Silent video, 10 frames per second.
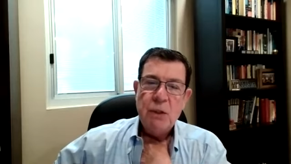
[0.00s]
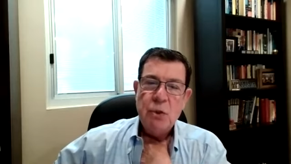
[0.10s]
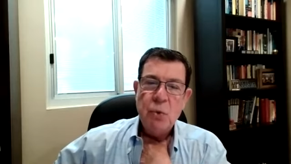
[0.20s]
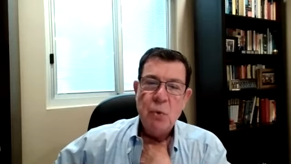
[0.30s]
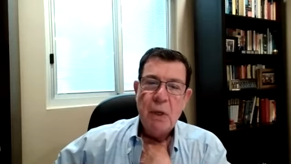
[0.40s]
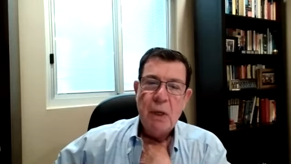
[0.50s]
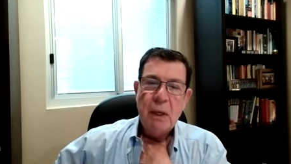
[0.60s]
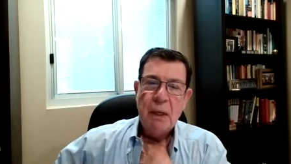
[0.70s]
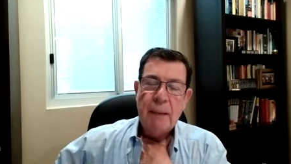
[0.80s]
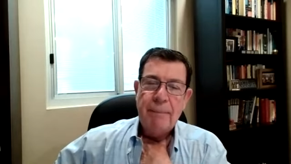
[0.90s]
to
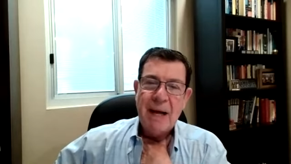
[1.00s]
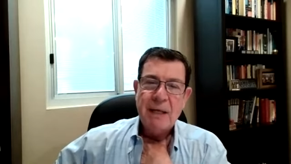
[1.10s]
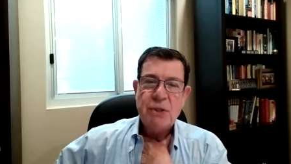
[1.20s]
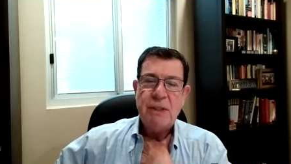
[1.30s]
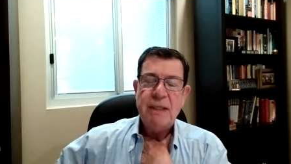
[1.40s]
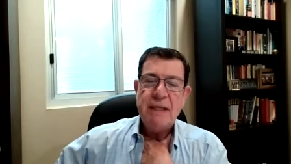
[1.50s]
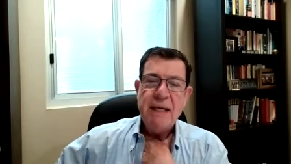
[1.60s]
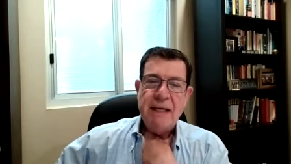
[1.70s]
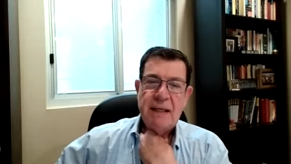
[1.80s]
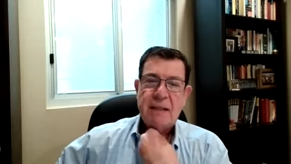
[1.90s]
abolish the
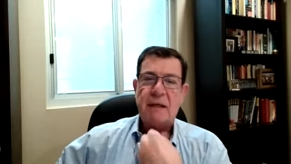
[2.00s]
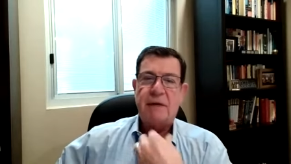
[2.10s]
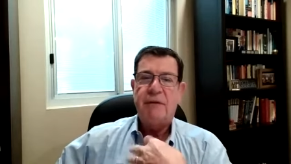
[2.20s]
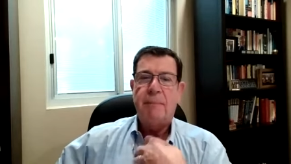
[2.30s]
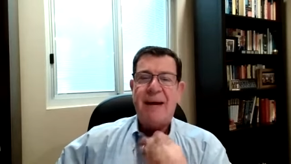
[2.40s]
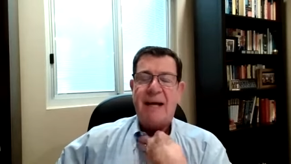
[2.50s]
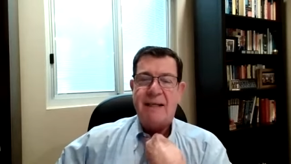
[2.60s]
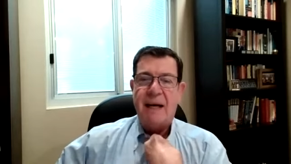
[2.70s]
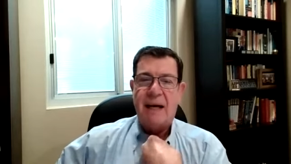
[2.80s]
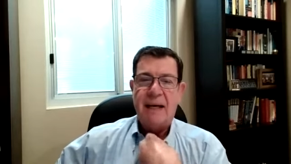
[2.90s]
edict of the bad
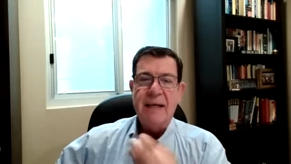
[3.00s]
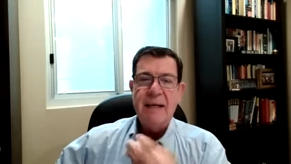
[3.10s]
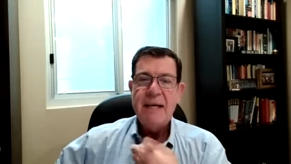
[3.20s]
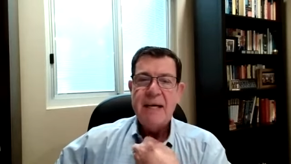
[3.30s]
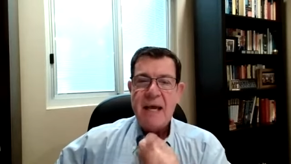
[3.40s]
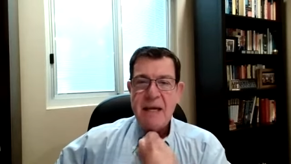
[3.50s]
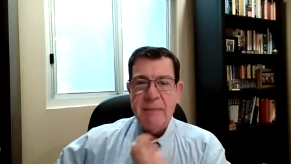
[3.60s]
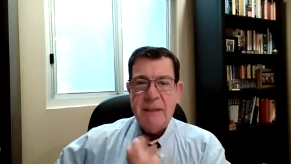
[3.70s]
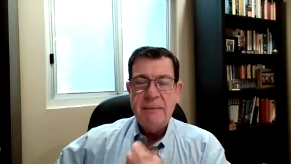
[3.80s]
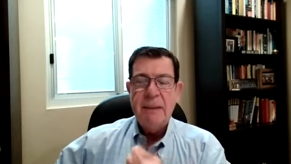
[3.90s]
guy,
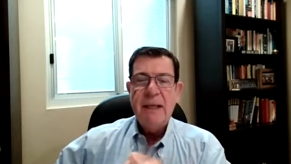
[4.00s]
Haman,